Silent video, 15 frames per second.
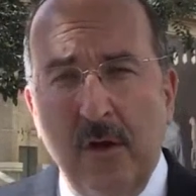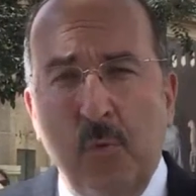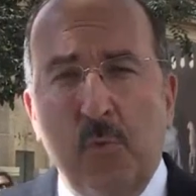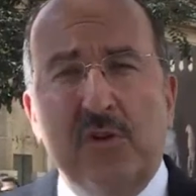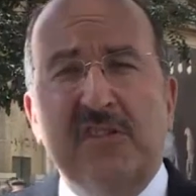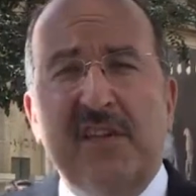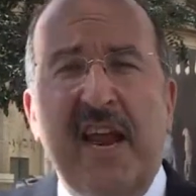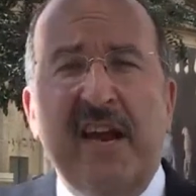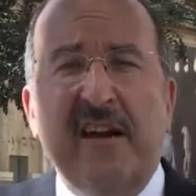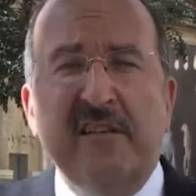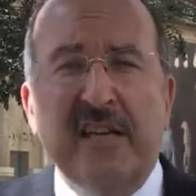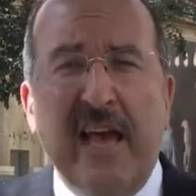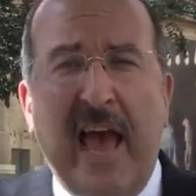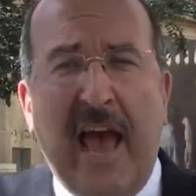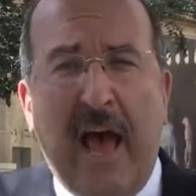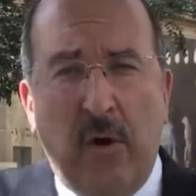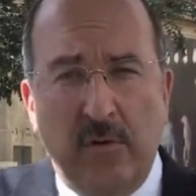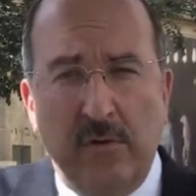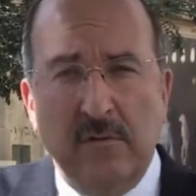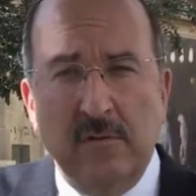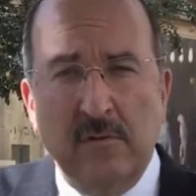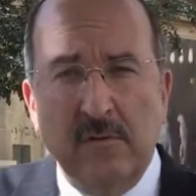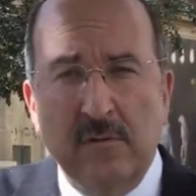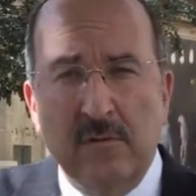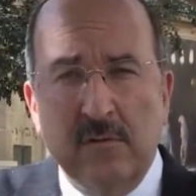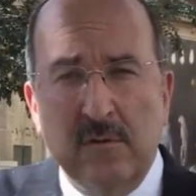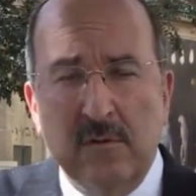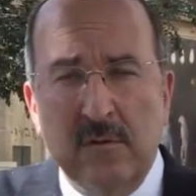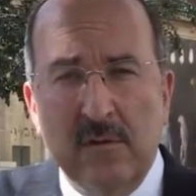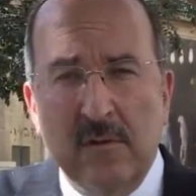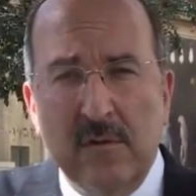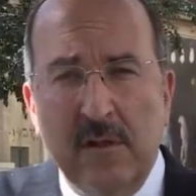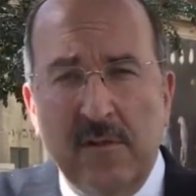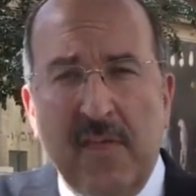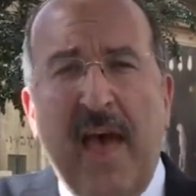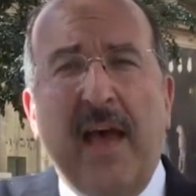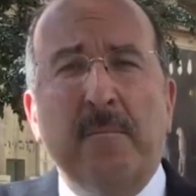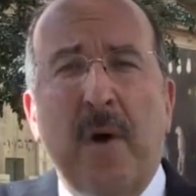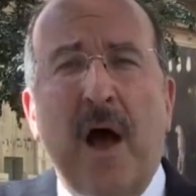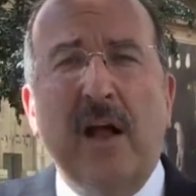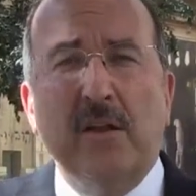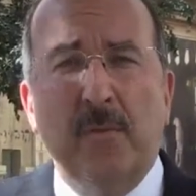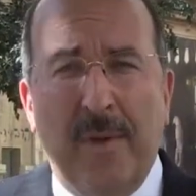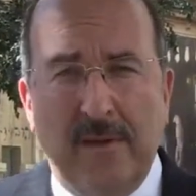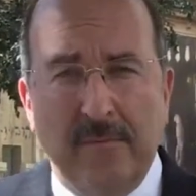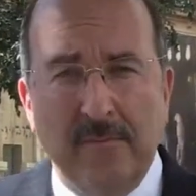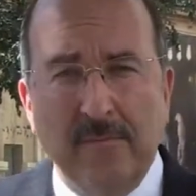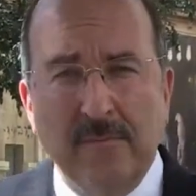will tear down that monument.